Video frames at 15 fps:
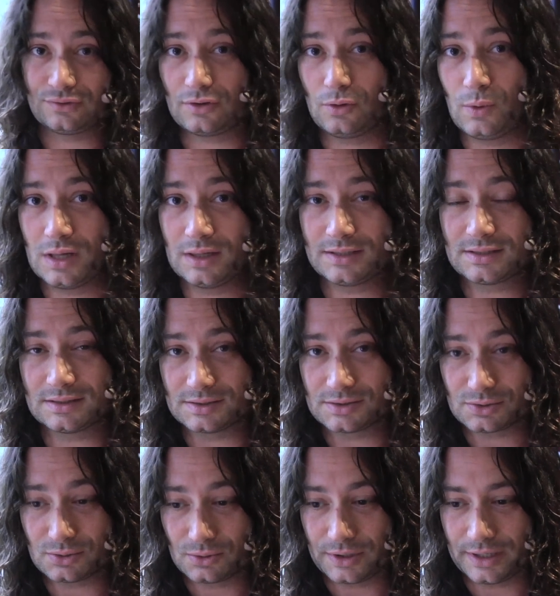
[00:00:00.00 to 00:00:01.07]
so well into the
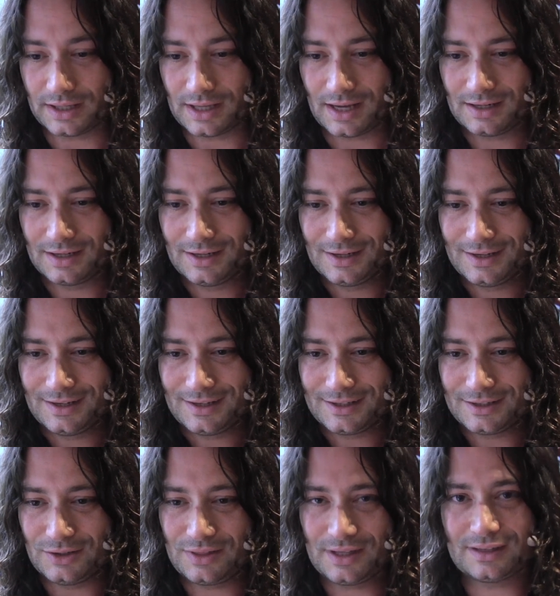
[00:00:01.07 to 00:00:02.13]
story that
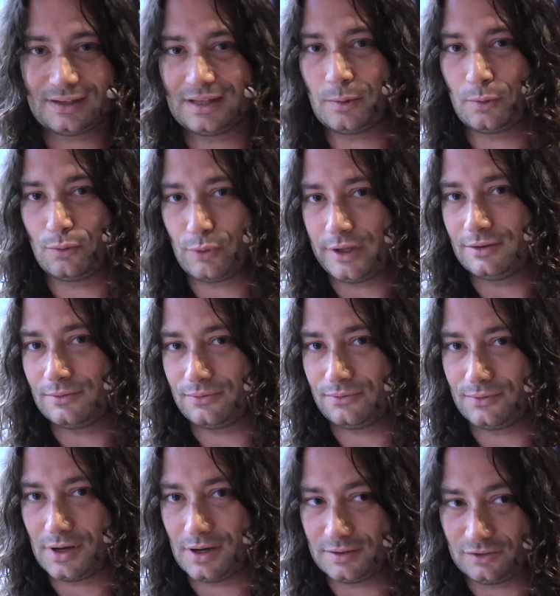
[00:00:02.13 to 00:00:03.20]
you think that they were written
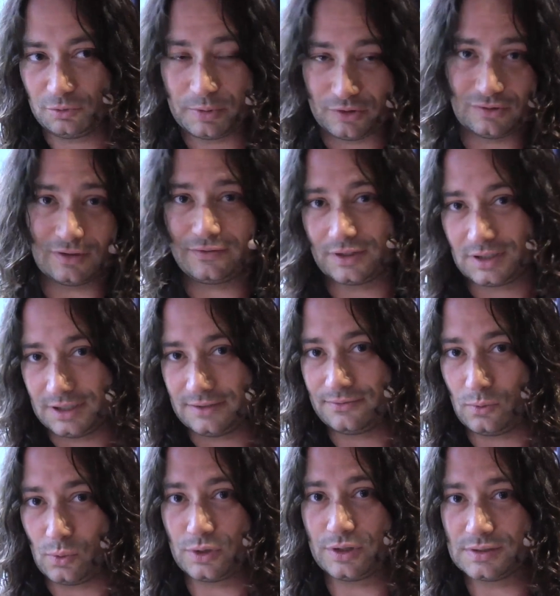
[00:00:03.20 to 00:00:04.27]
uh, specifically for